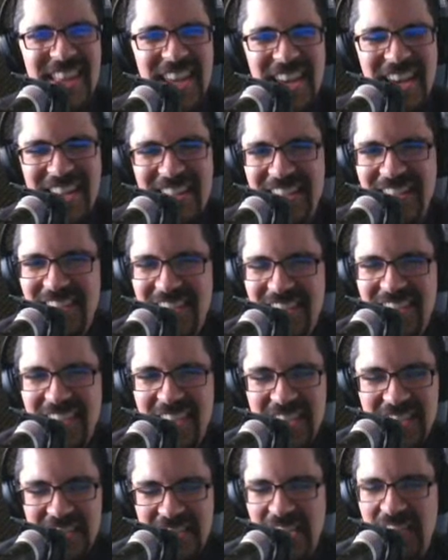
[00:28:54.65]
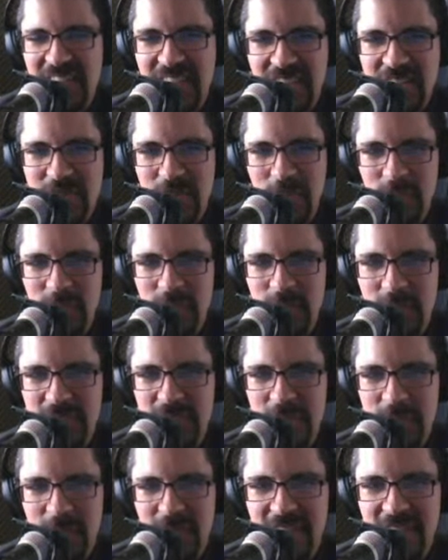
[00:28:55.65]
that he didn't have any children
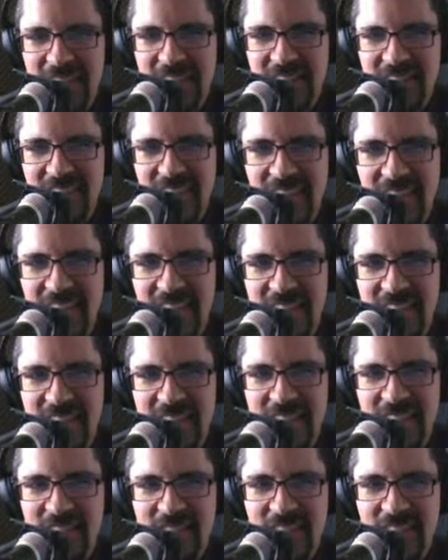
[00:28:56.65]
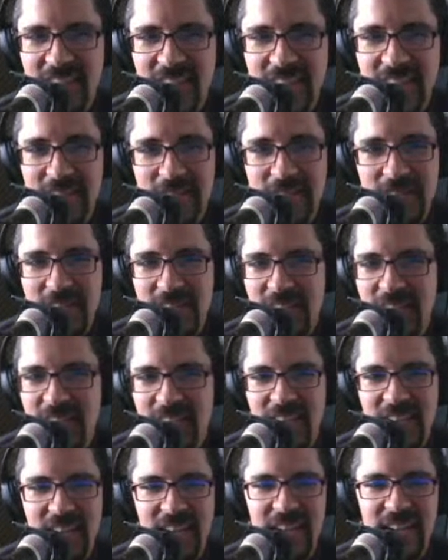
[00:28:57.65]
with the one, and he's got
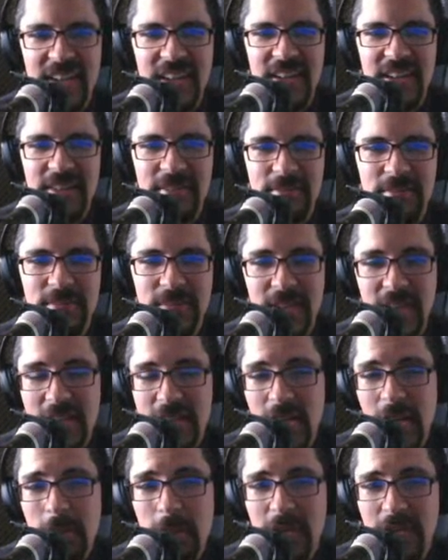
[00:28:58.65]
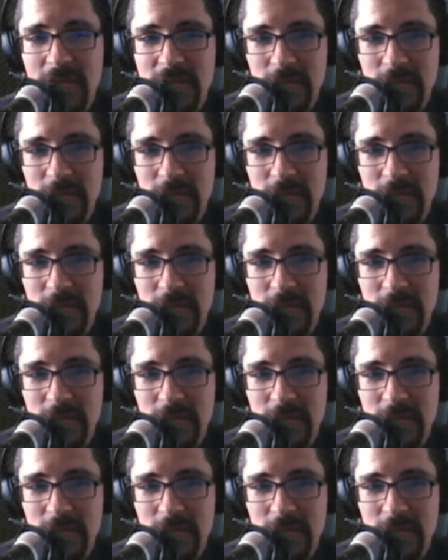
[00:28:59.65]
a number of